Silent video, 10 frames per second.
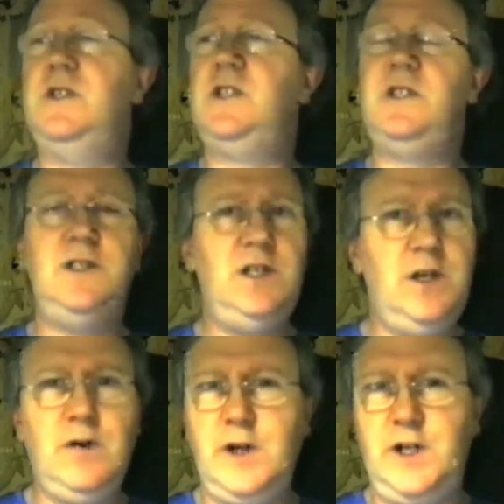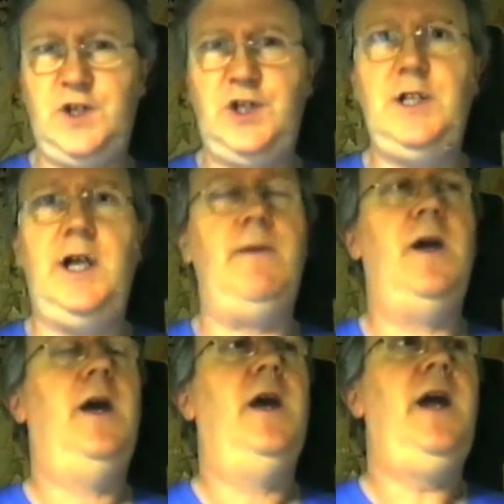serious shit,
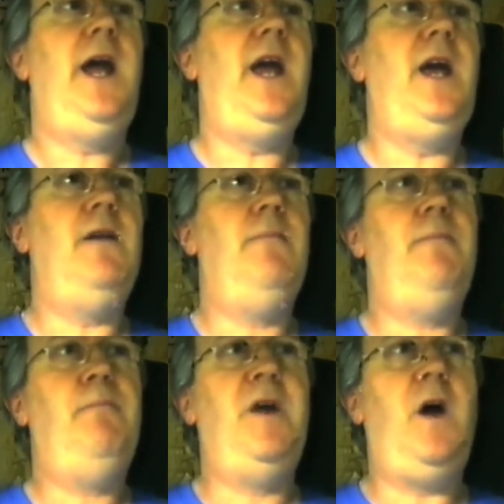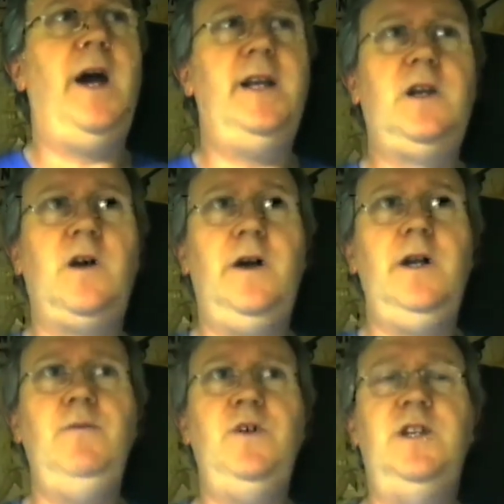but I
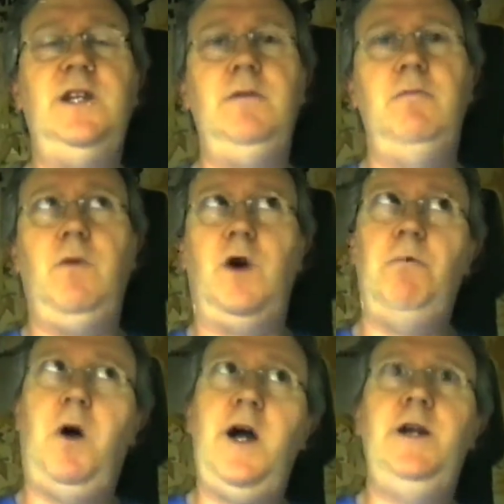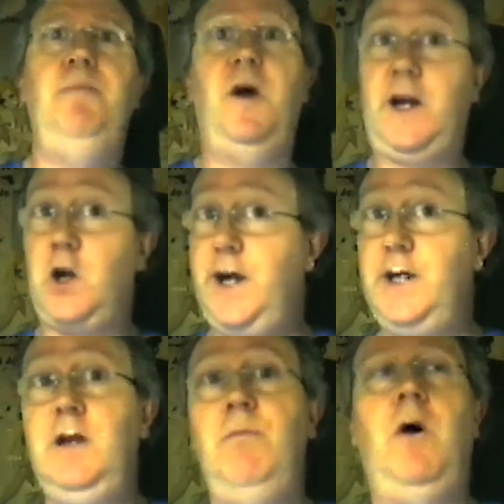kind of didn't. I minded, but I kind
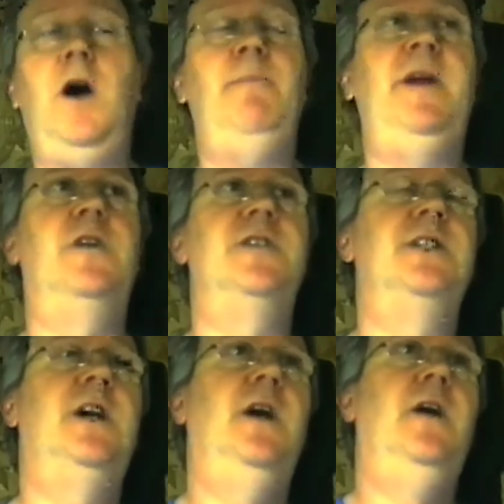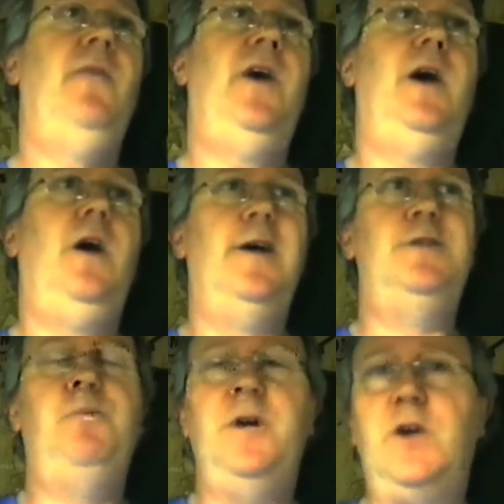of didn't mind because I
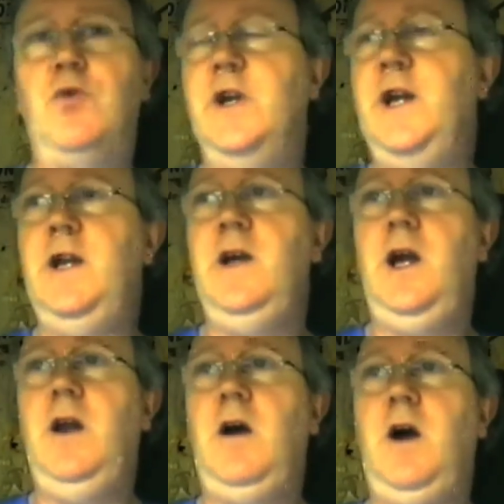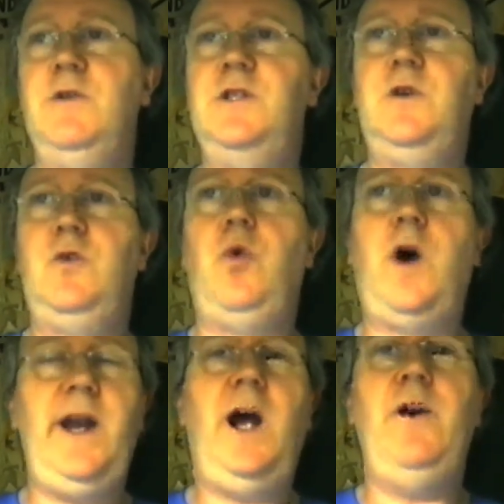was pretty green and I was
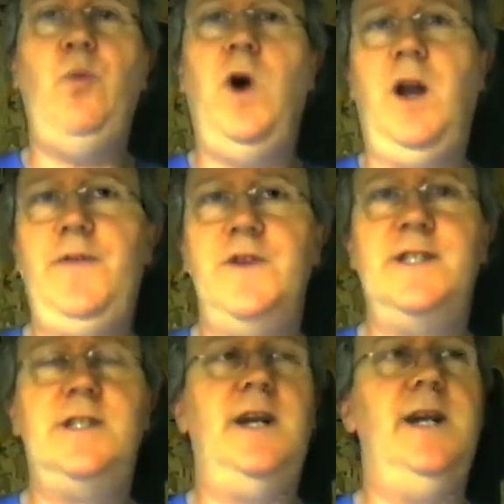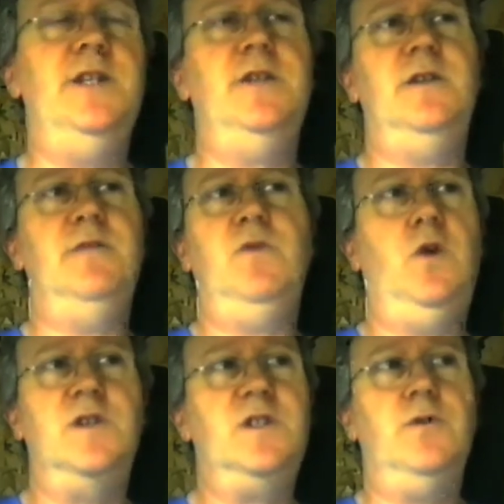quite unwell at this stage.
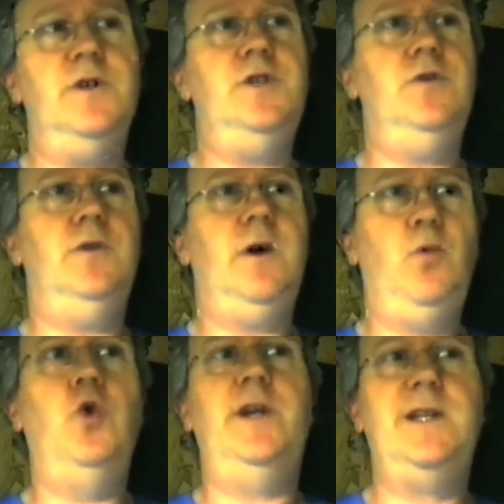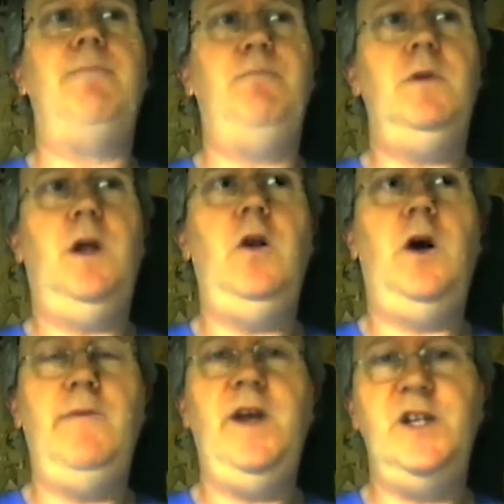Long story short, I'd worked up a
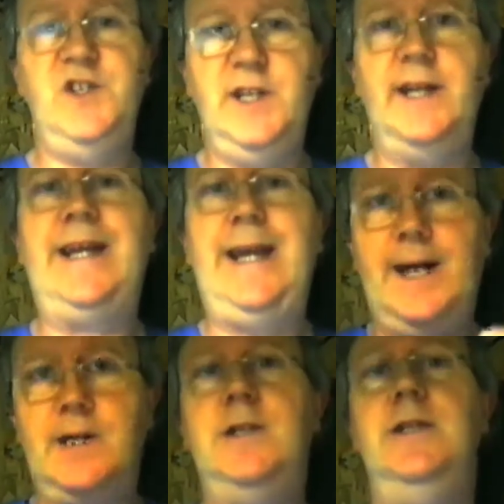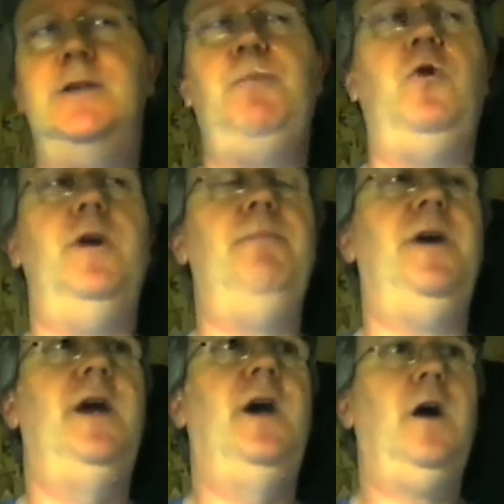lot of energy to get to this point,
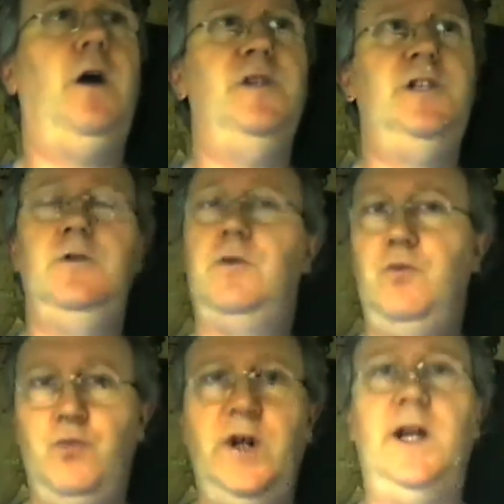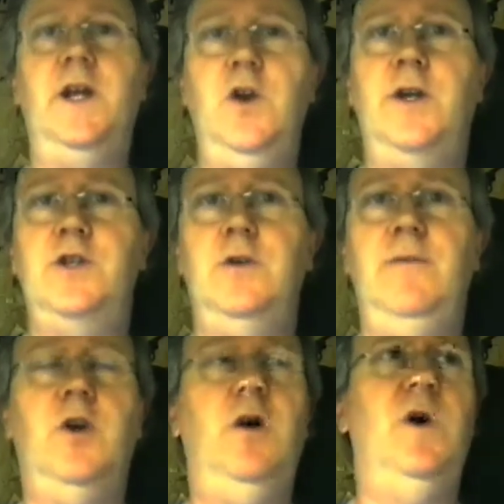but I was still really not
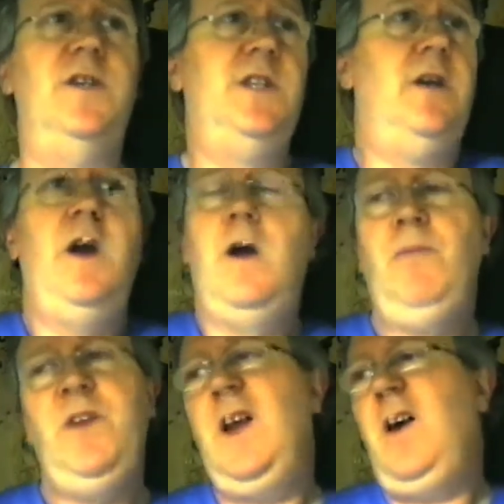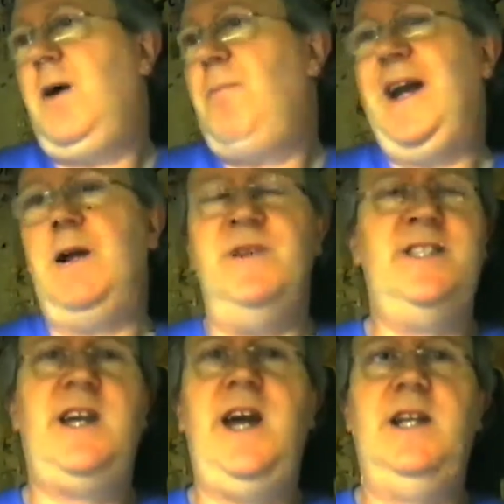doing very well. So, I'm making
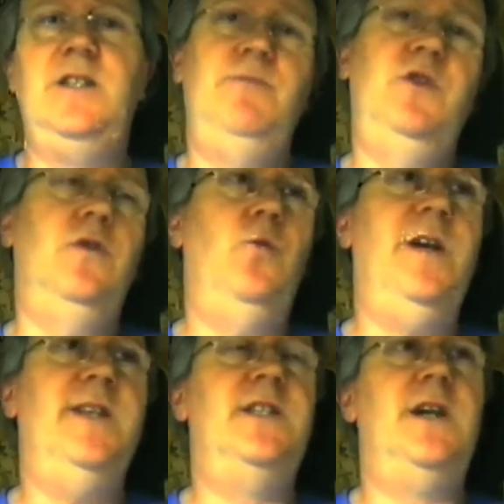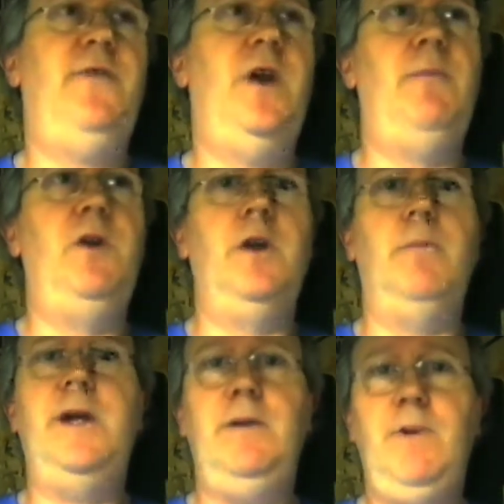mistakes, I'm doing weird stuff, and I'm a little
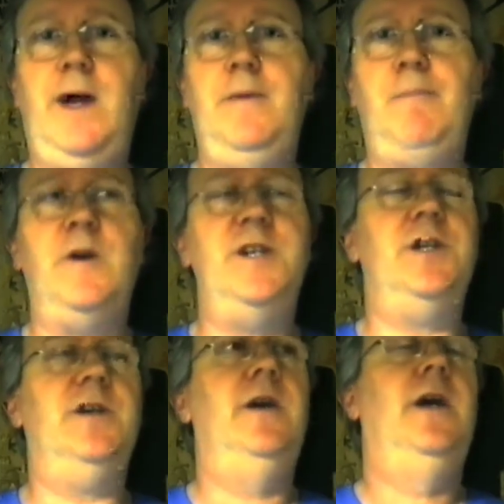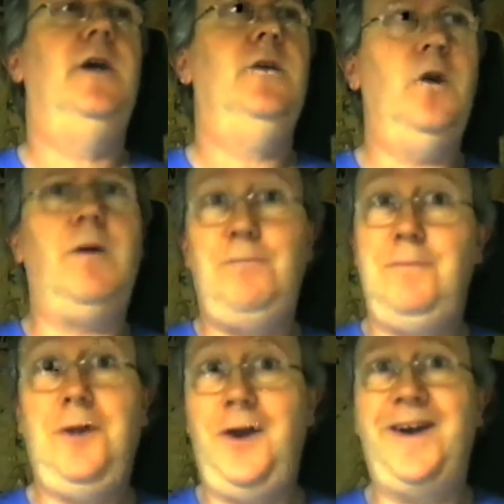bit under pressure, not
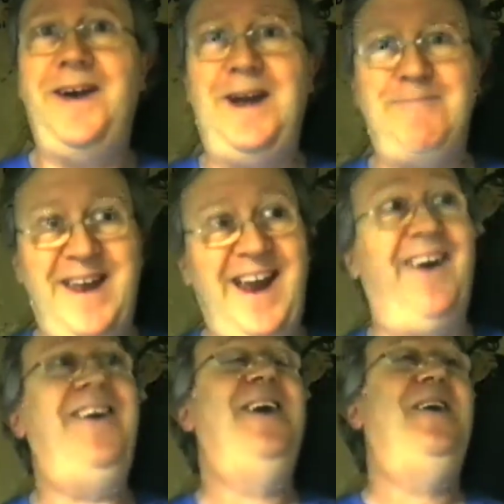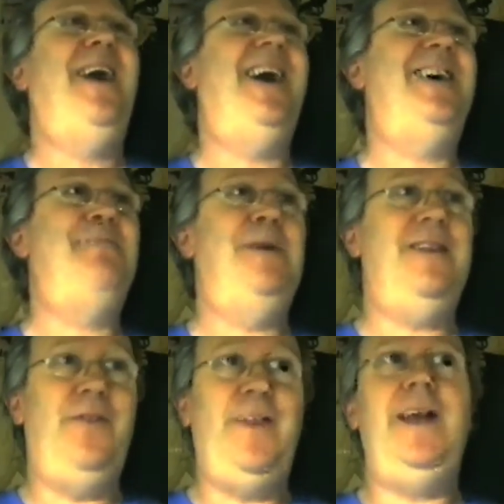like I am now,
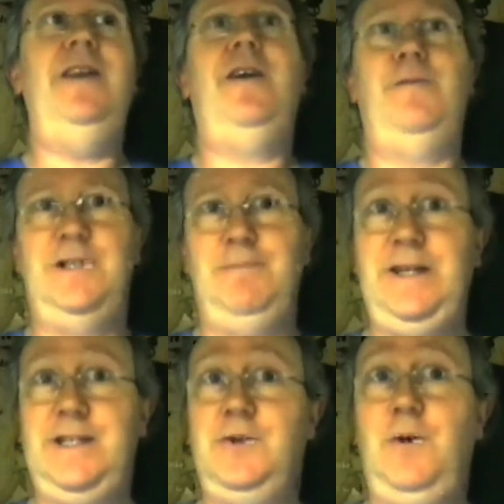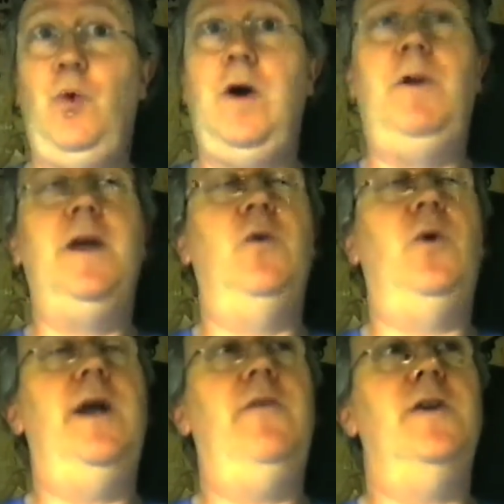but then I was a bit sort of wobbly or
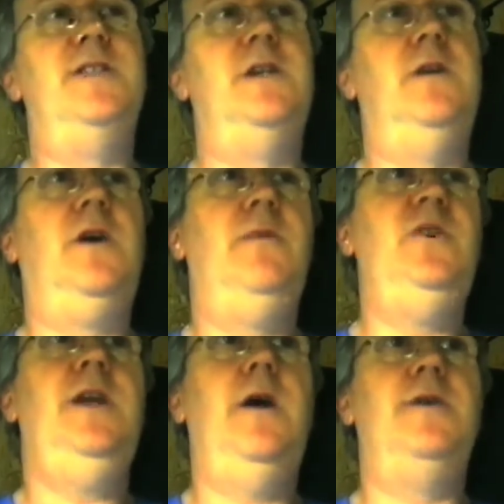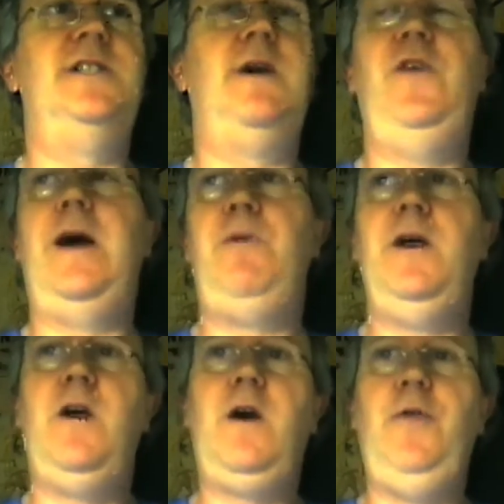whatever. So, I was stuffing up,
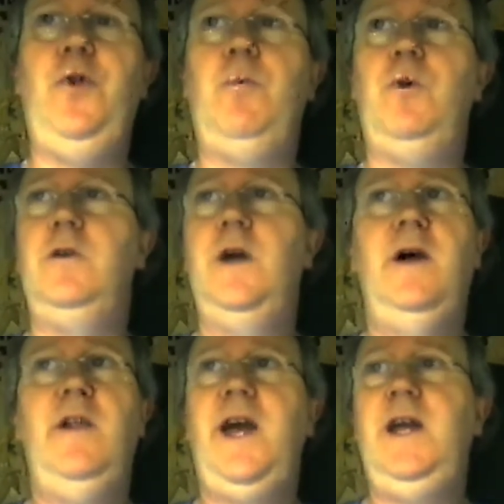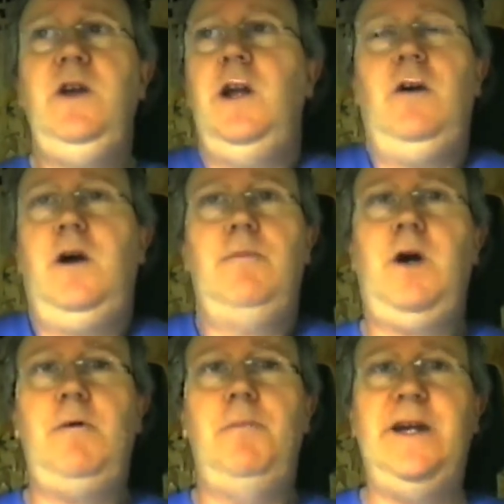and I thought, well, hey,
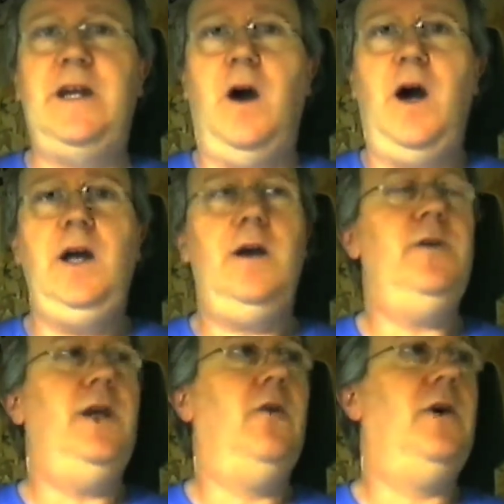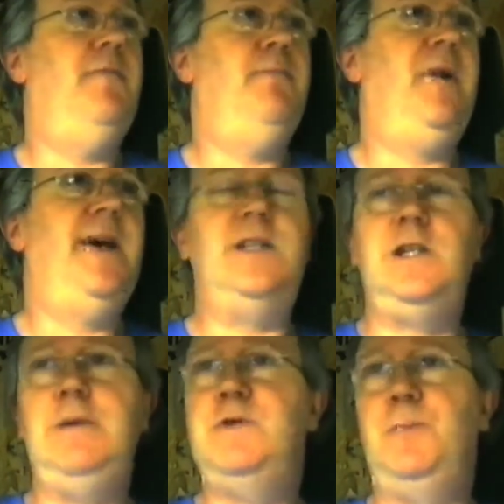I'm a big guy, I've played
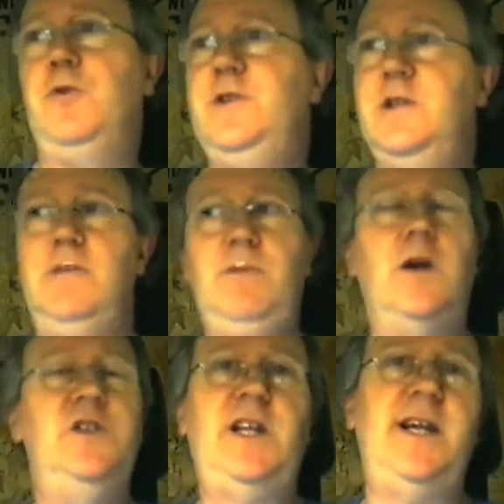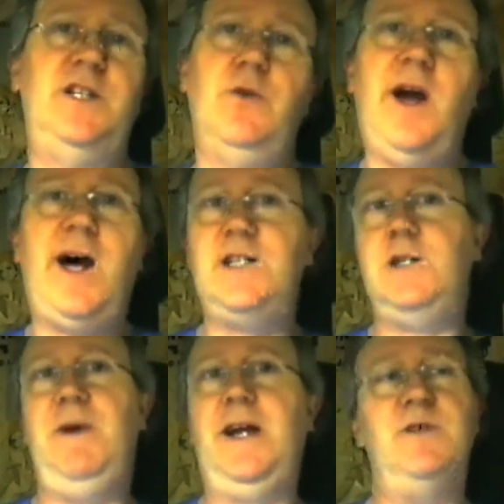team sports, the coach kicks your
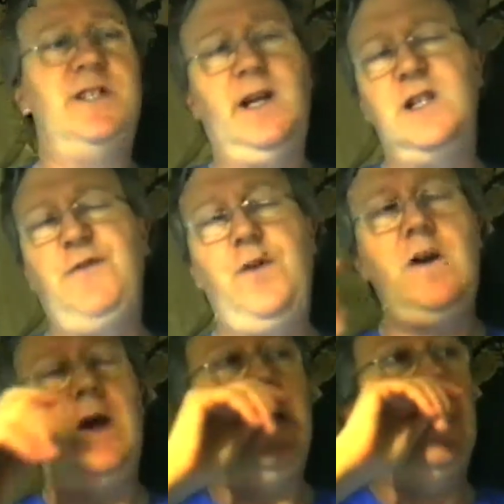ass, you make a mistake, it's fine.